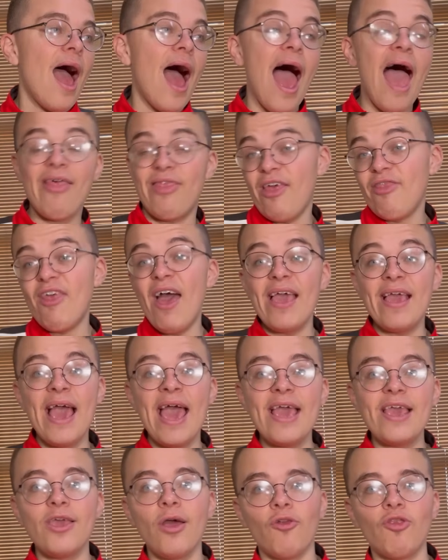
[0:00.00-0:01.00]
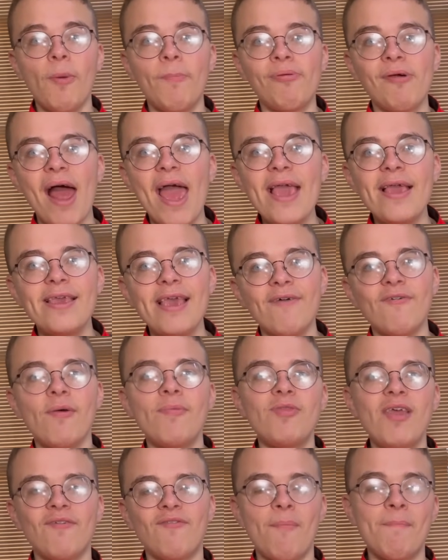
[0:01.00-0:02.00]
And then they hit you on the break. You have, a,
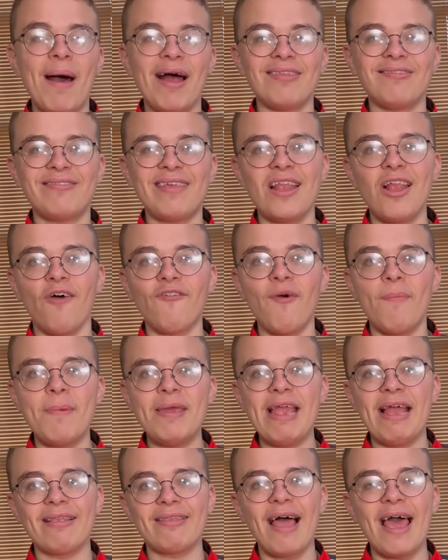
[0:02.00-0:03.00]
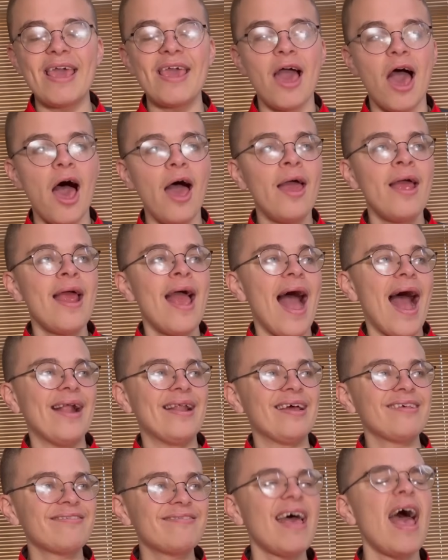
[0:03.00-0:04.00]
you have a man sent off a minute later. And
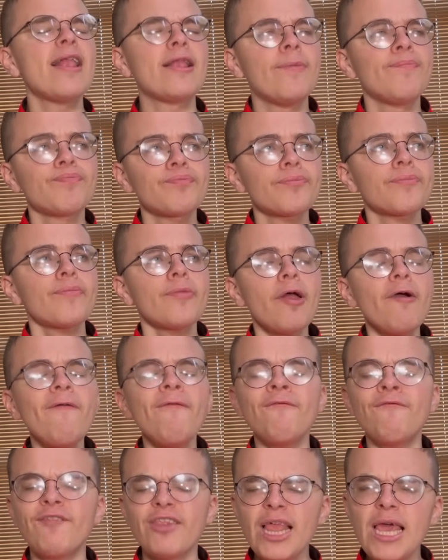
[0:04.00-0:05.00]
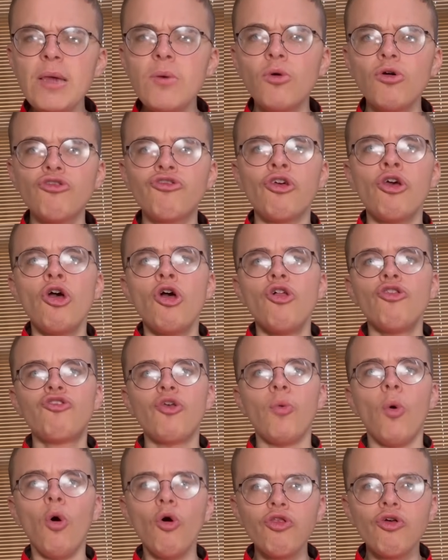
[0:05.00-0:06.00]
I said, Fleetwood
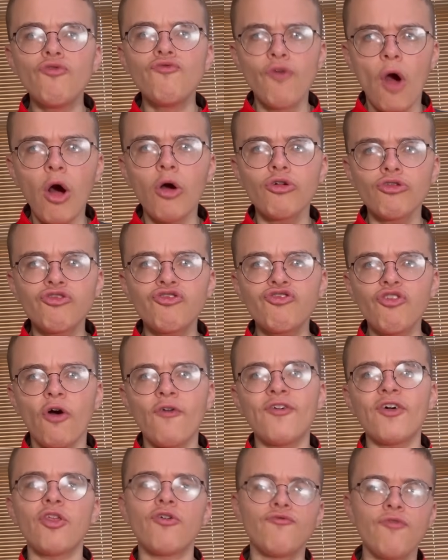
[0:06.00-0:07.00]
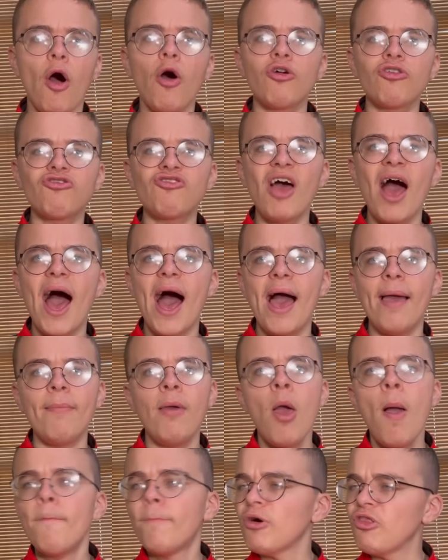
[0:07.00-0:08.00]
do all the wrong stuff at the wrong time,
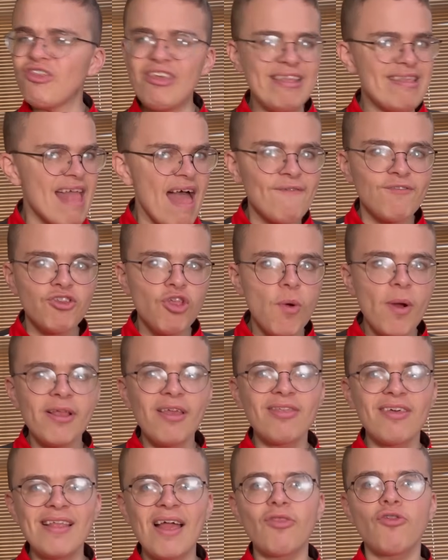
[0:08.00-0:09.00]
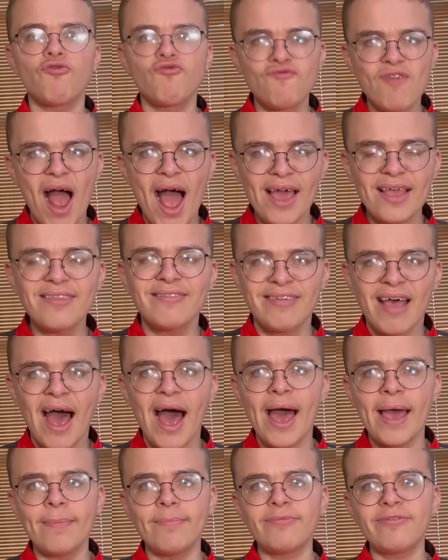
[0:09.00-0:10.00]
but they never do anything at the right
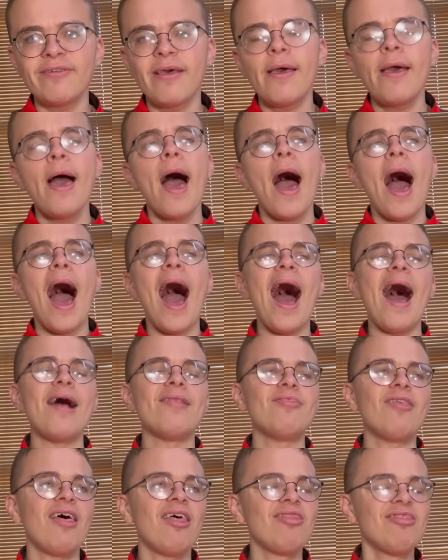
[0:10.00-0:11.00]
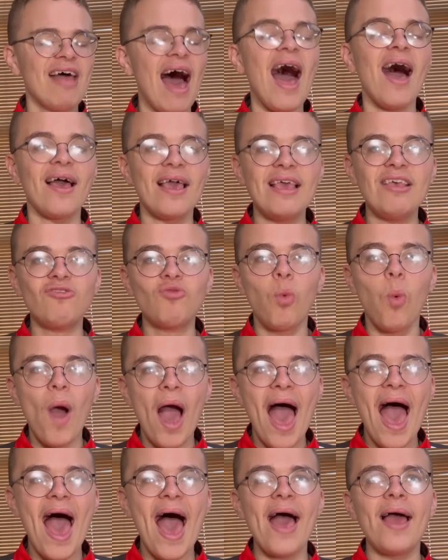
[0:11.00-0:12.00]
times. And that is
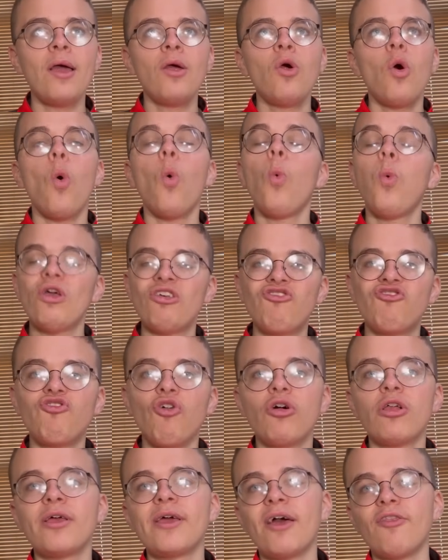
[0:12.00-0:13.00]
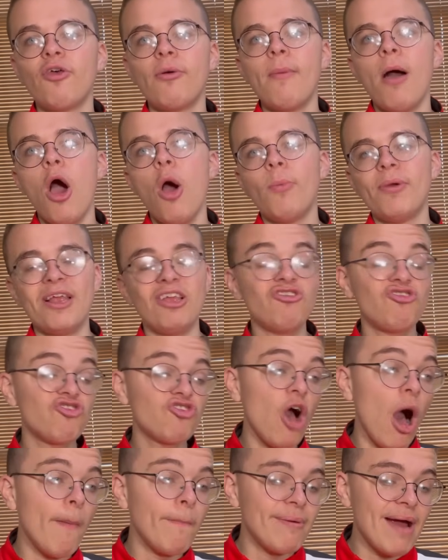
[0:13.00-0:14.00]
where we're struggling at the moment. And
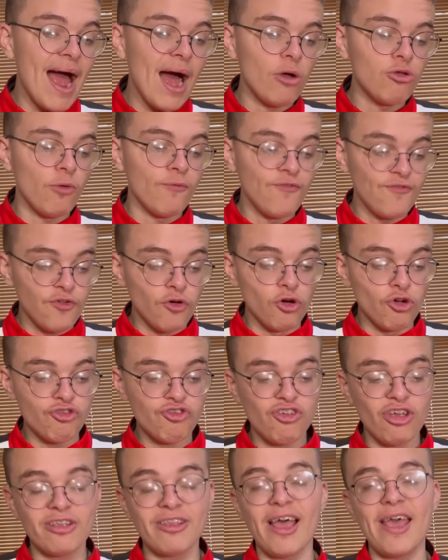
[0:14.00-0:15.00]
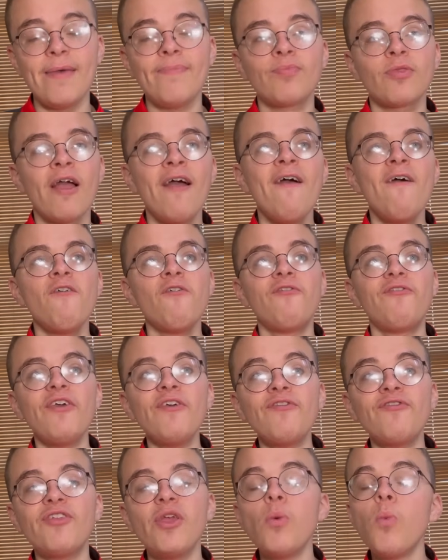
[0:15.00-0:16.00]
Scott Brown, unfortunately,
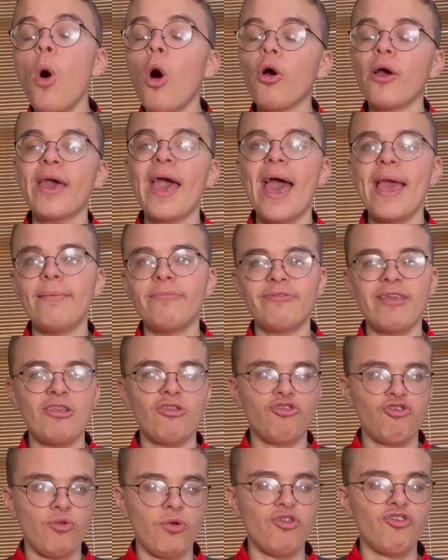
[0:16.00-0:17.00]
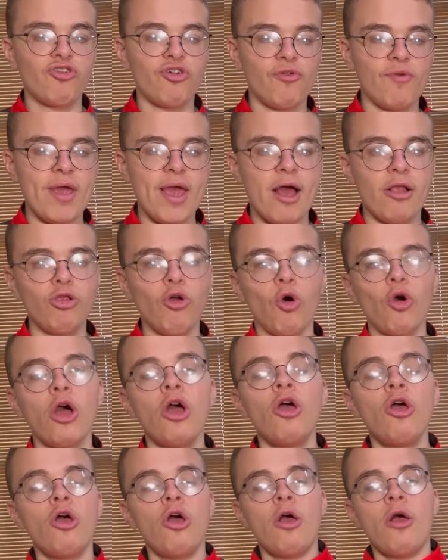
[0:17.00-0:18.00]
51 games into his career. Look,
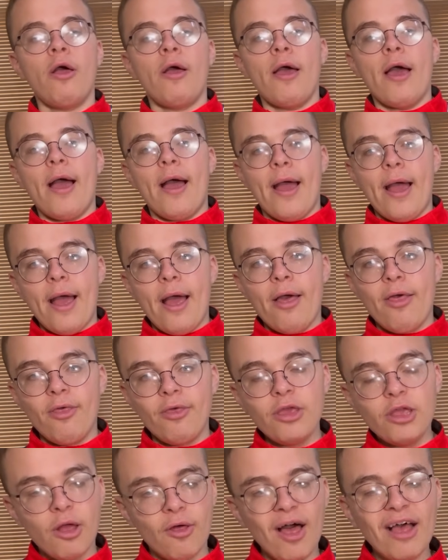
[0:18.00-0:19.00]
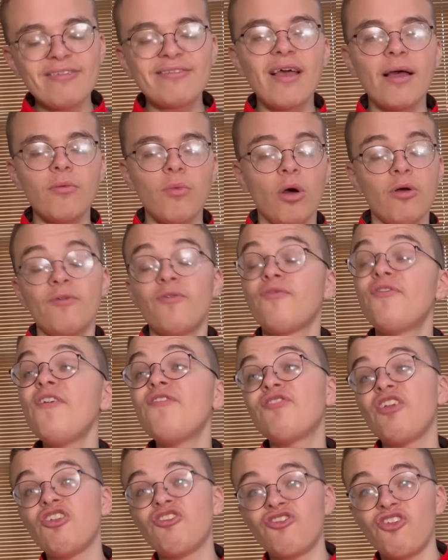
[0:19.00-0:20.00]
you know, that's, well,
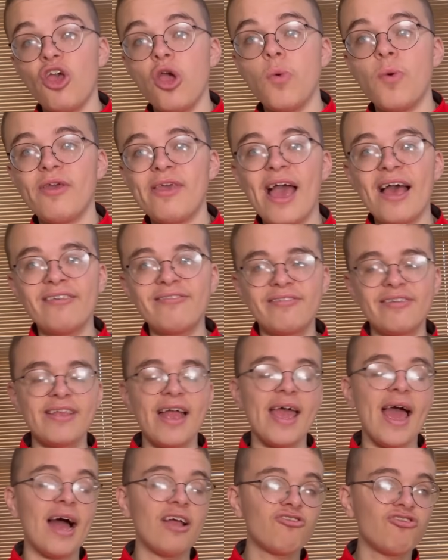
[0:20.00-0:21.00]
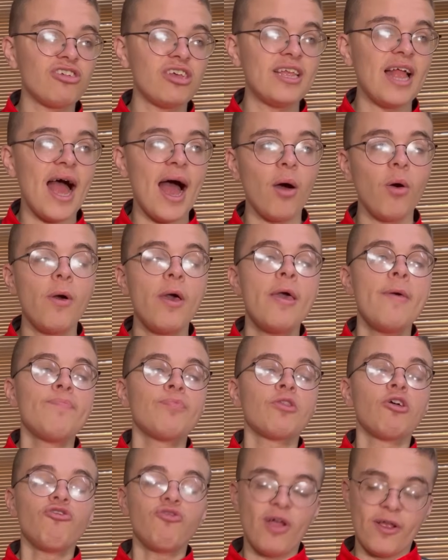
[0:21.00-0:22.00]
52 were yesterday actually now.
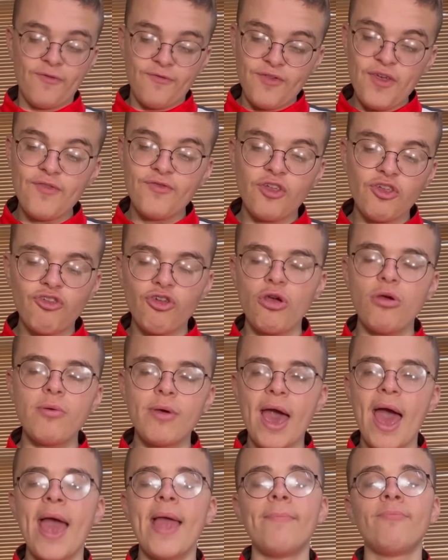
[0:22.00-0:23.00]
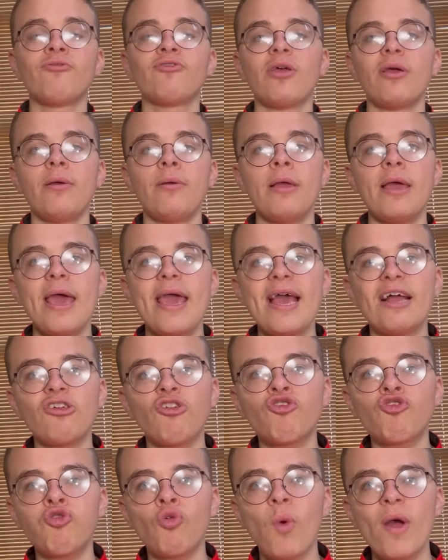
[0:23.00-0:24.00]
So he had 52 games. He had a
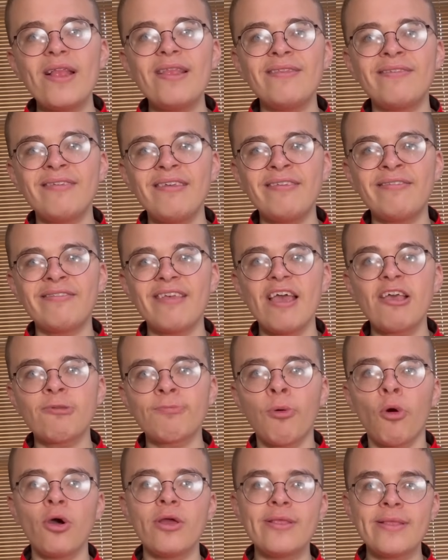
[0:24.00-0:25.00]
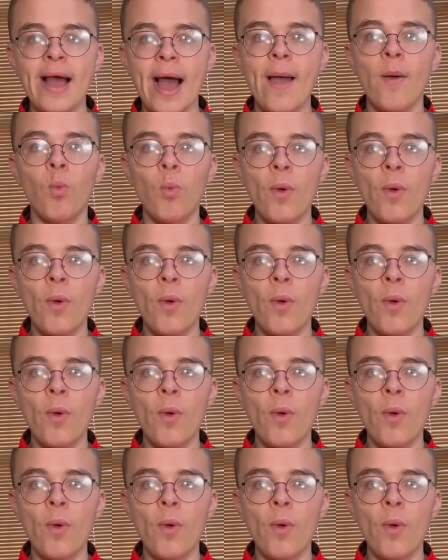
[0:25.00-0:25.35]
26.9